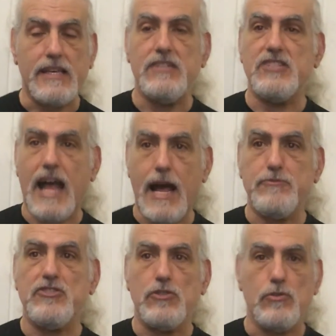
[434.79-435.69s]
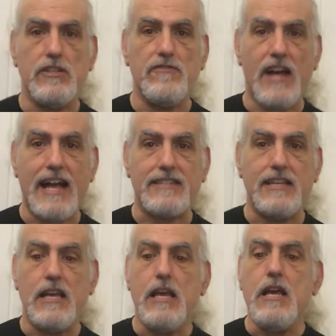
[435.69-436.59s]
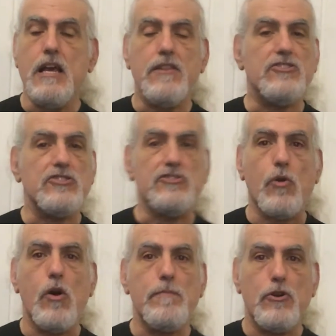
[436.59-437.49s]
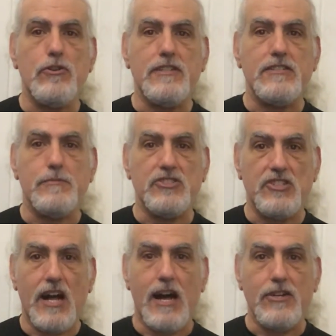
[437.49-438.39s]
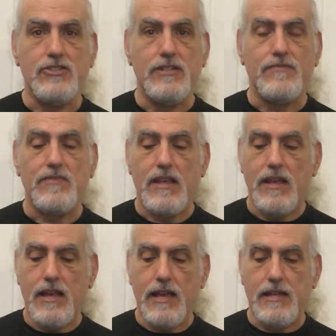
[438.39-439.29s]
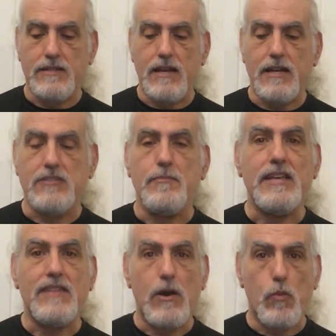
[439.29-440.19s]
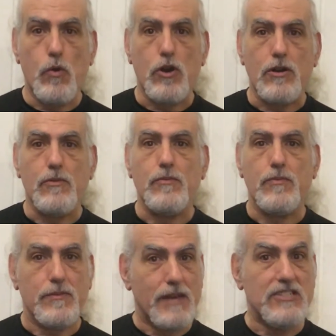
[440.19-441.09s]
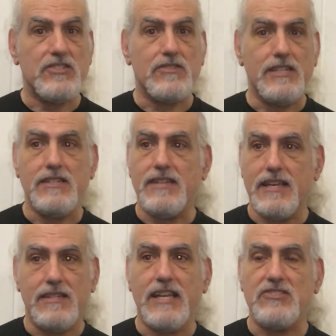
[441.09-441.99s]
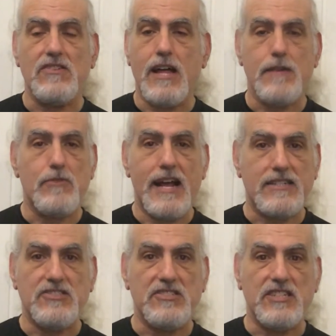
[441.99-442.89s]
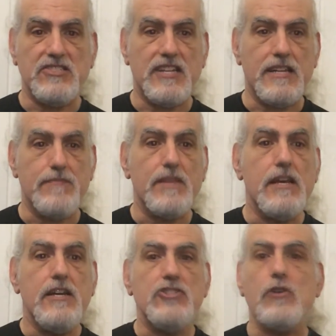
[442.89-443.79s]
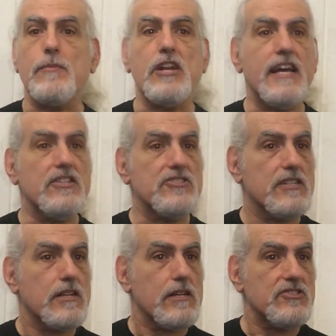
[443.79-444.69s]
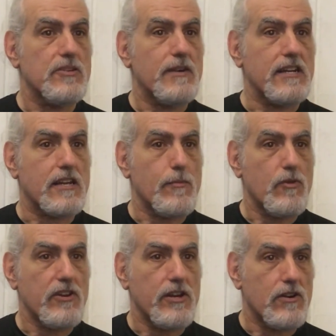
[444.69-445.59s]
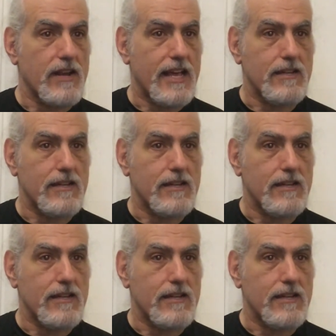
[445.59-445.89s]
It is absolutely fact. This is all pertinent to massage, and to make that work, basically it takes a lot of practice, as I said. So I'm going to ask somebody to come over here,